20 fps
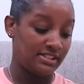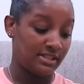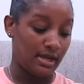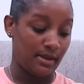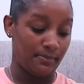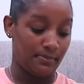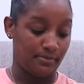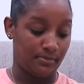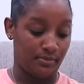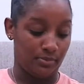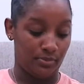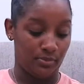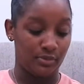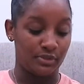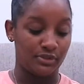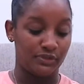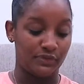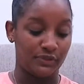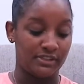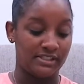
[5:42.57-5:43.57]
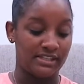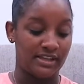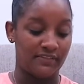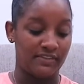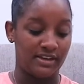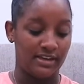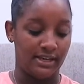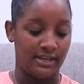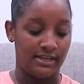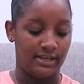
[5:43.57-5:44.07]
top was for
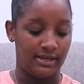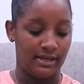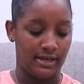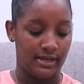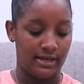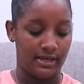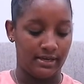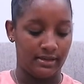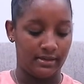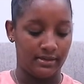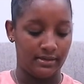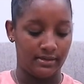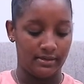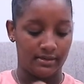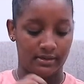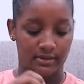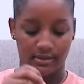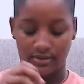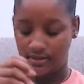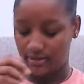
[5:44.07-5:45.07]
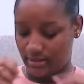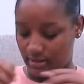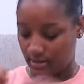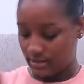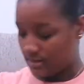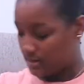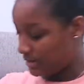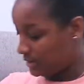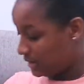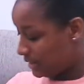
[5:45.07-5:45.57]
seven ninety-nine.
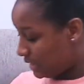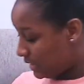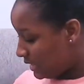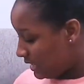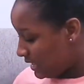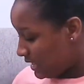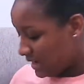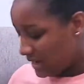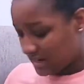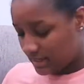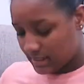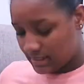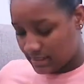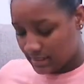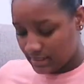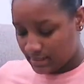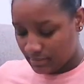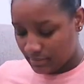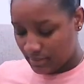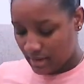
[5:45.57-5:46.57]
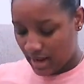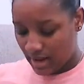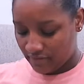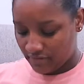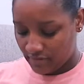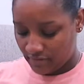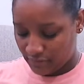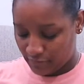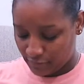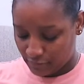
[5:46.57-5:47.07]
And I think they were
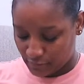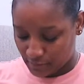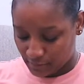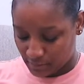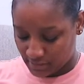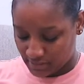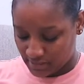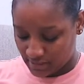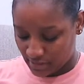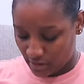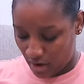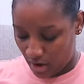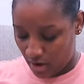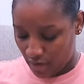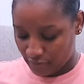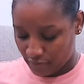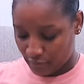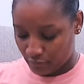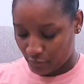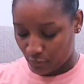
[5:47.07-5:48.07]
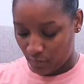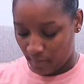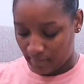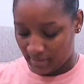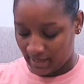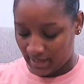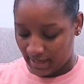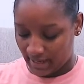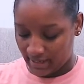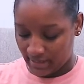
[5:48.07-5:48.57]
having fifty percent off of
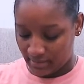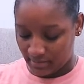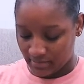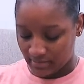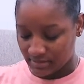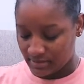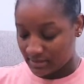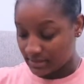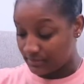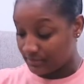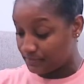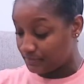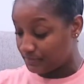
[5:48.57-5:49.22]
women items.